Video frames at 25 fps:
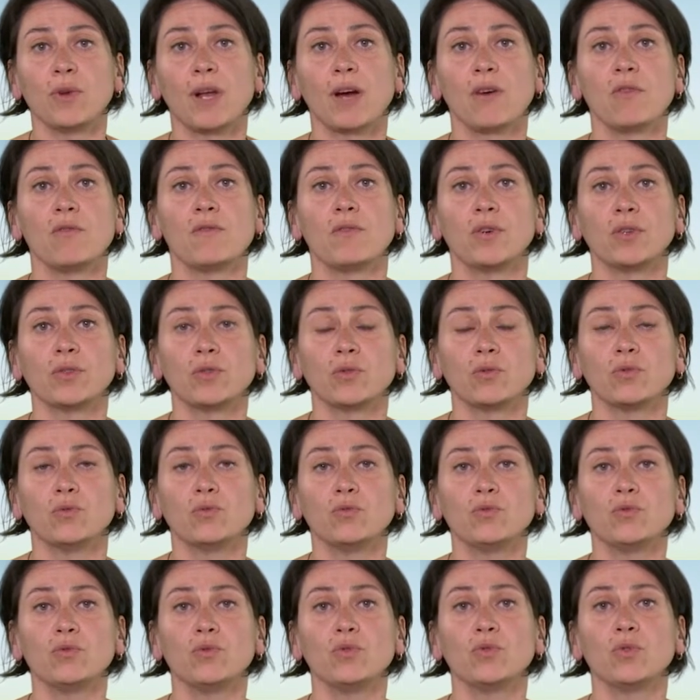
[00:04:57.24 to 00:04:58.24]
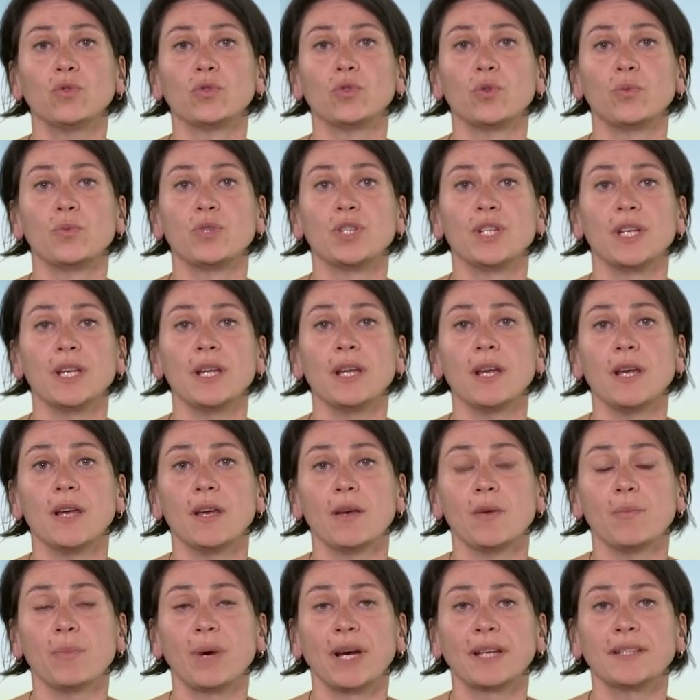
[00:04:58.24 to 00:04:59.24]
use uh,
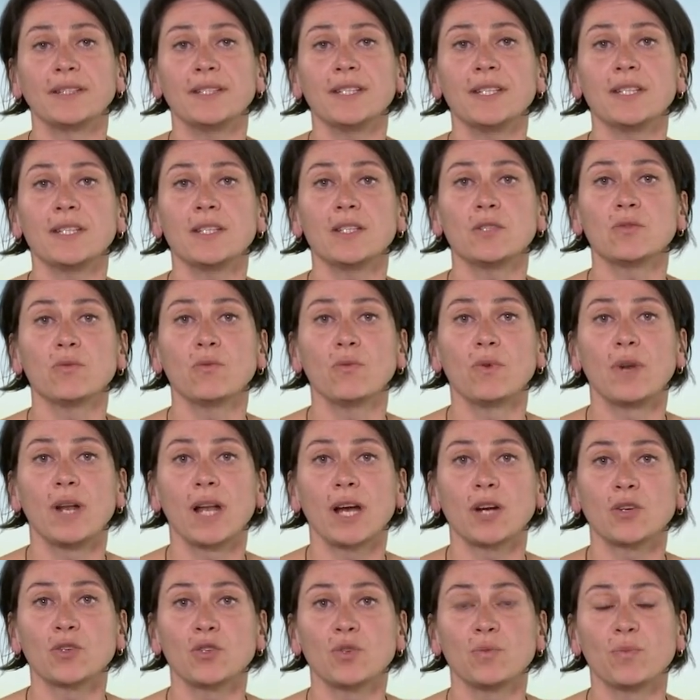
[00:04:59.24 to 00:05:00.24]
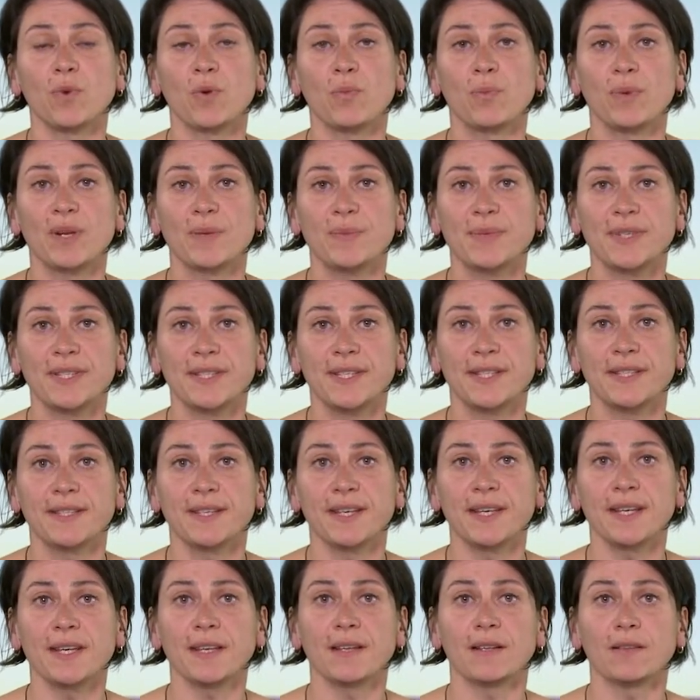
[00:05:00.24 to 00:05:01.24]
second-hand objects, and
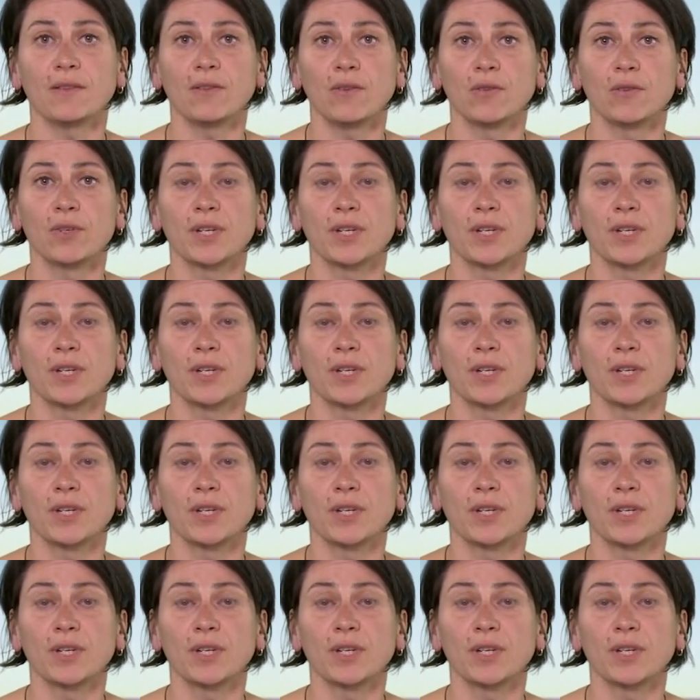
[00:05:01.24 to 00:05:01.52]
all these